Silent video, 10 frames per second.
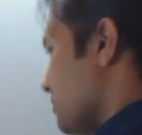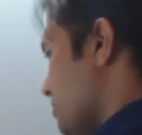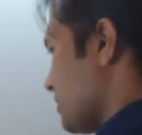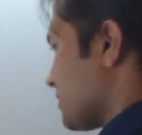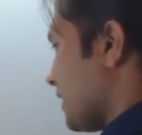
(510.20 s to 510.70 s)

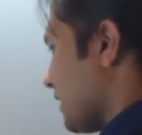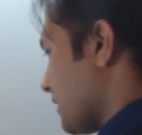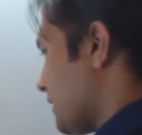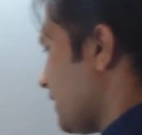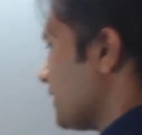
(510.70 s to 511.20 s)
just
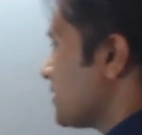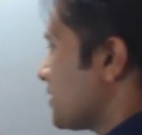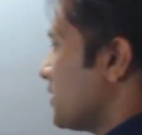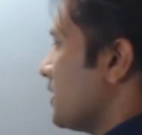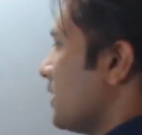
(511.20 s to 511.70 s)
like
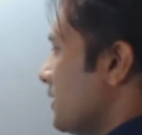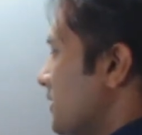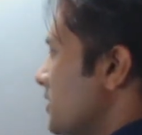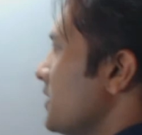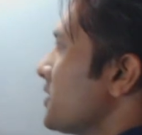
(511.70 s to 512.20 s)
this
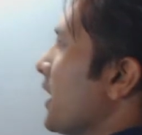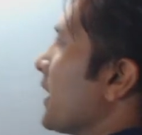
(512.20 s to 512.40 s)
is